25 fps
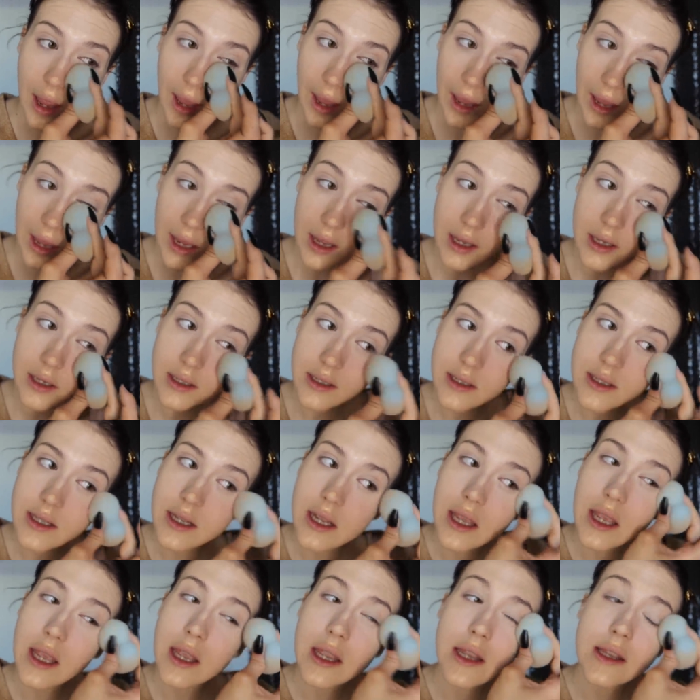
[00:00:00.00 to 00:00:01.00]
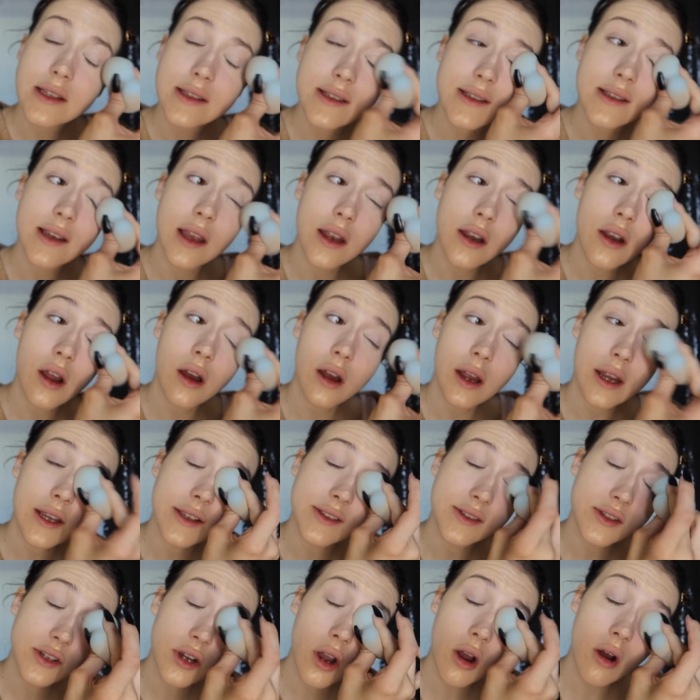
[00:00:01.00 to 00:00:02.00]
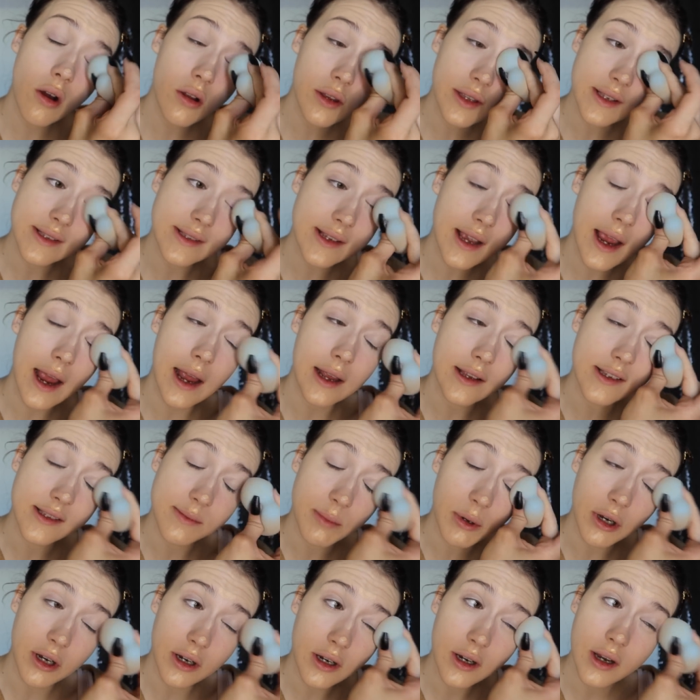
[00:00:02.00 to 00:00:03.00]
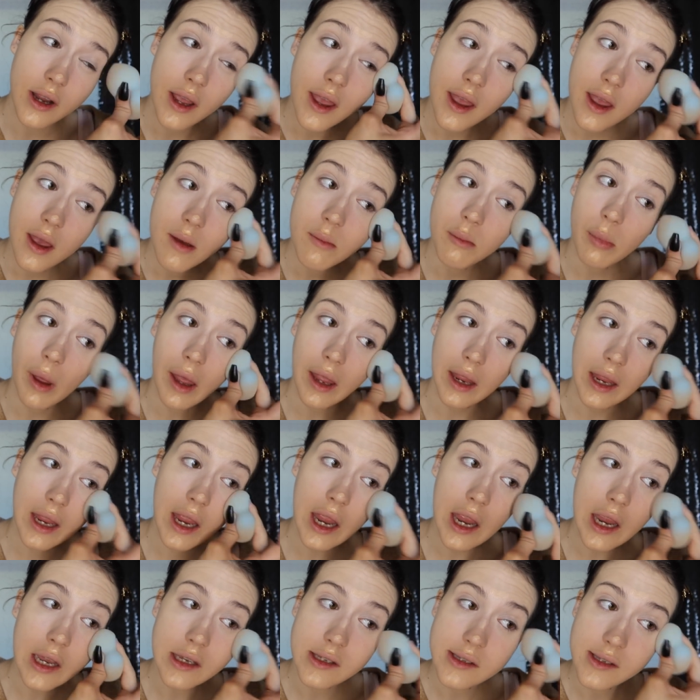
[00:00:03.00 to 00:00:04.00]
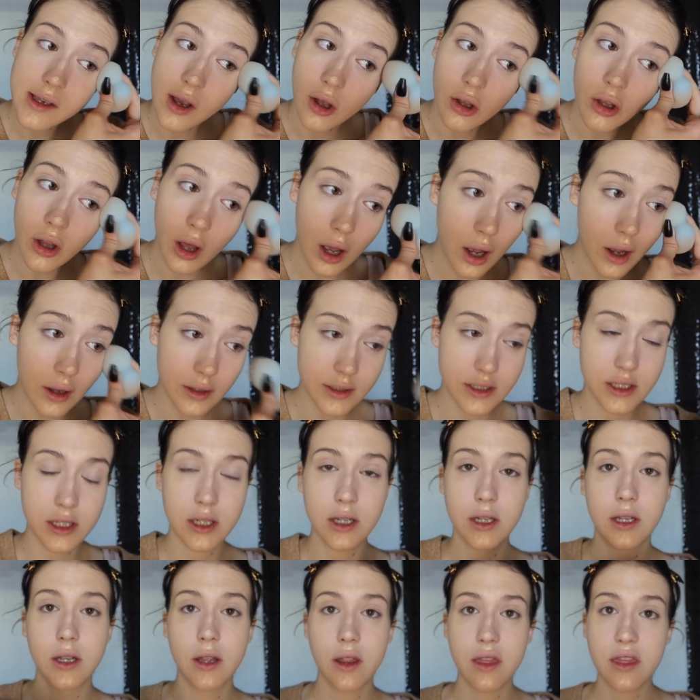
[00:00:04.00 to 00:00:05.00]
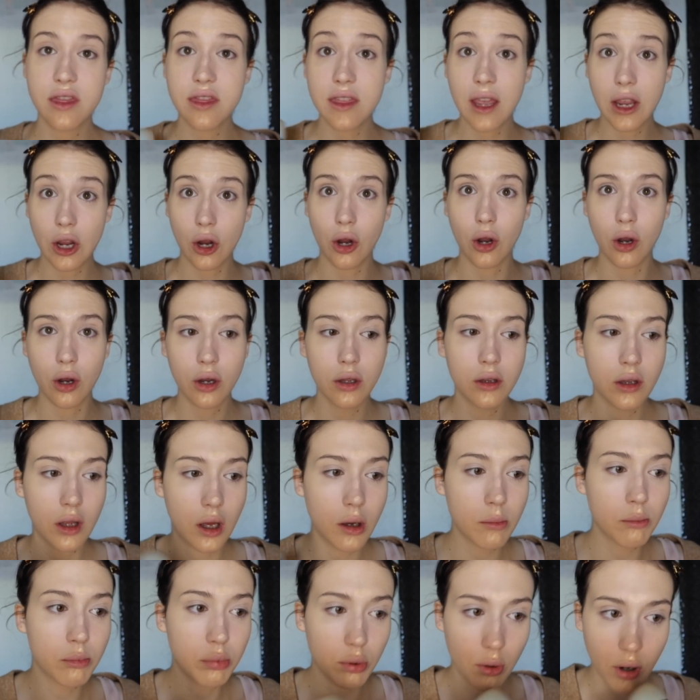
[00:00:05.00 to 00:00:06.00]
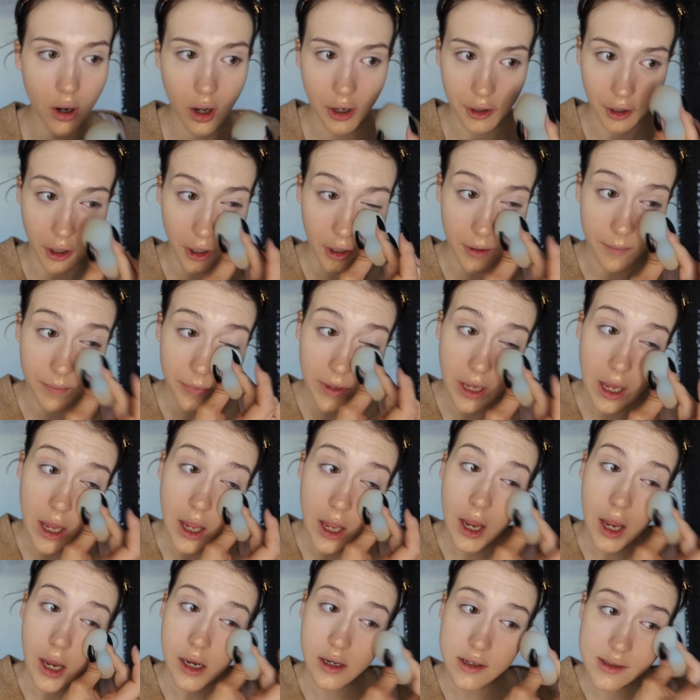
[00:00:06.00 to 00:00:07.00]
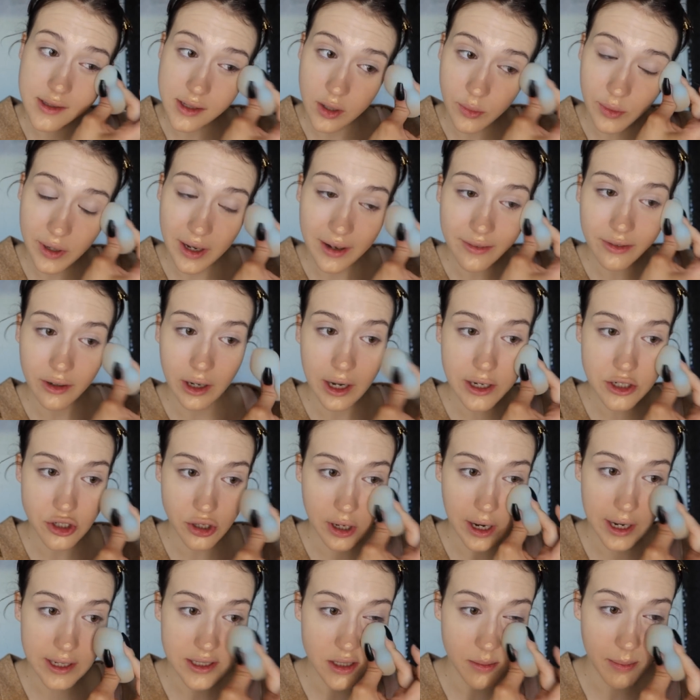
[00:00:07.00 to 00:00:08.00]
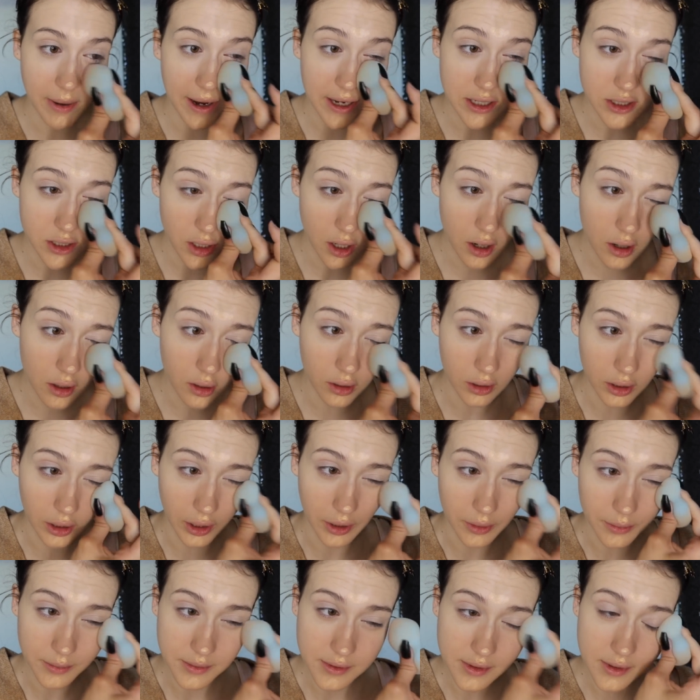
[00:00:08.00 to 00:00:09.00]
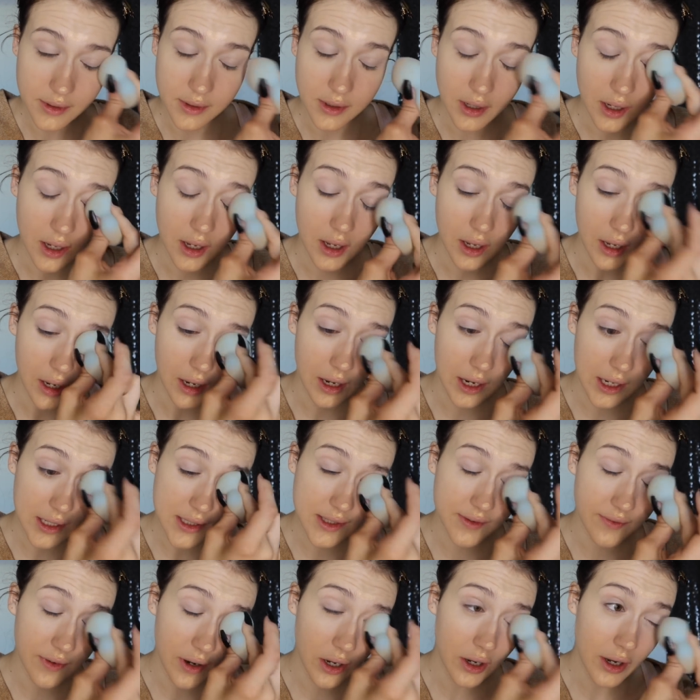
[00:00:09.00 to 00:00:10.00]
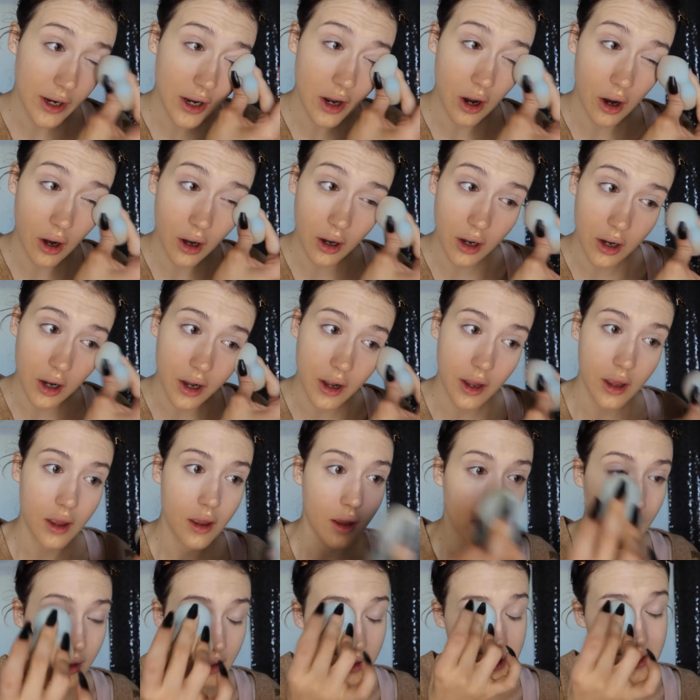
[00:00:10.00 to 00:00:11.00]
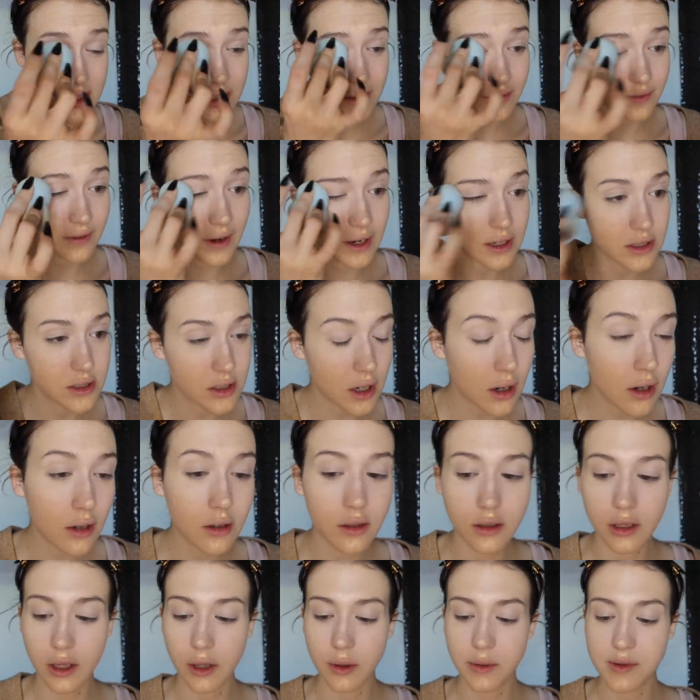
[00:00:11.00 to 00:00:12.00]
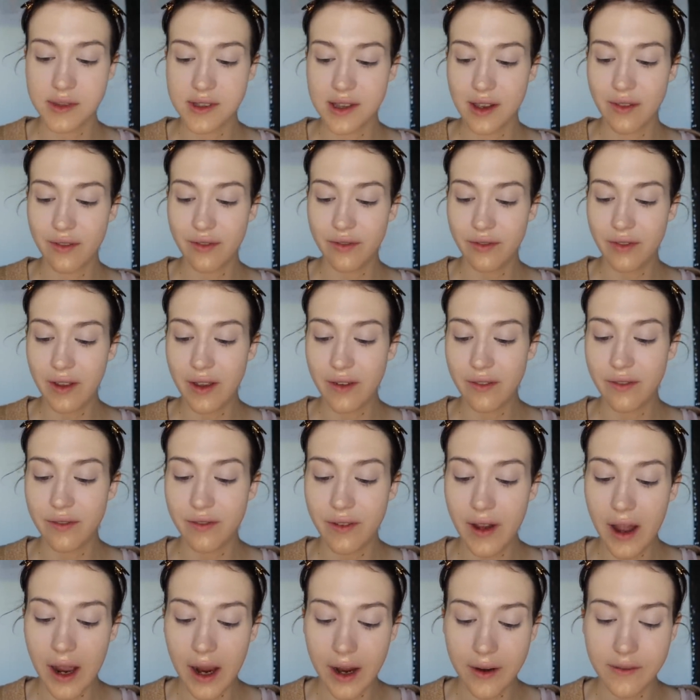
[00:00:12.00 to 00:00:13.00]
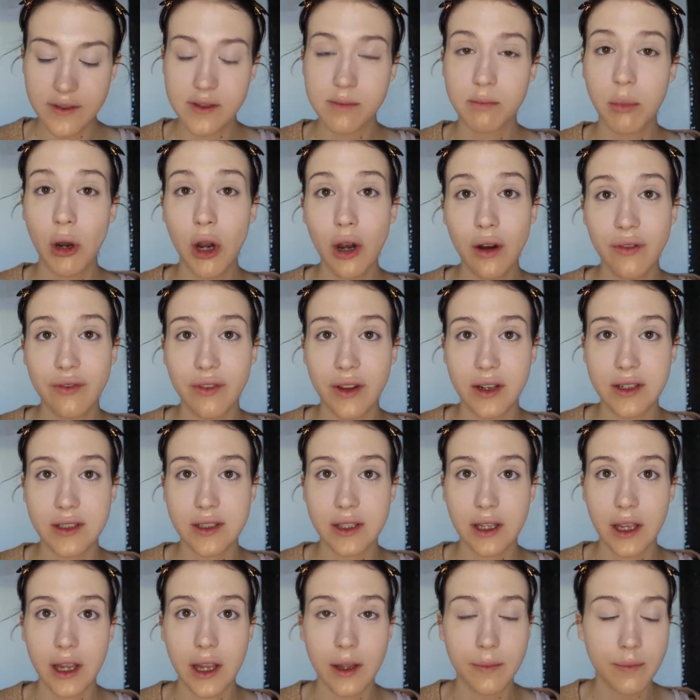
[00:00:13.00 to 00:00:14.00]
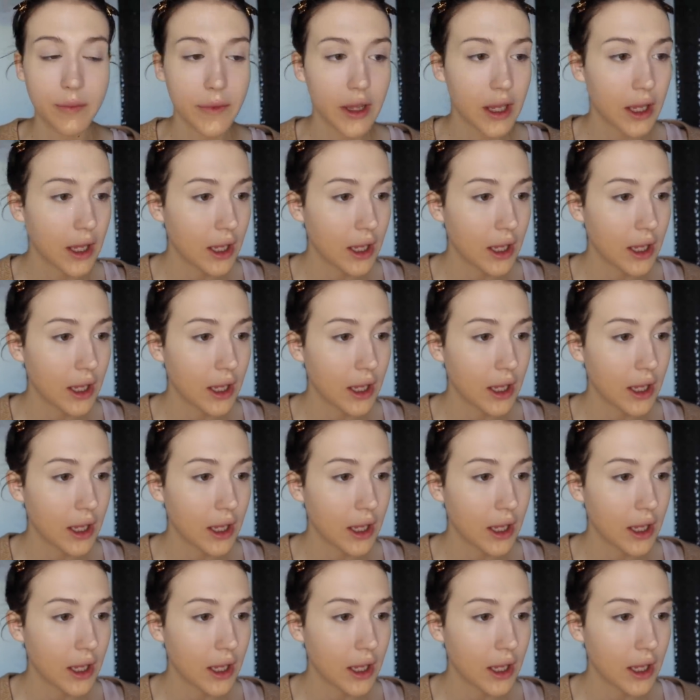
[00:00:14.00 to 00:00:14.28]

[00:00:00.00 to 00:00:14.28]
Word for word: And he's not as tall as Casper, but he's a lot thicker, a lot broader. And so whenever I try to buy dog clothes, it's very hard to find dog clothes that fit fives perfectly.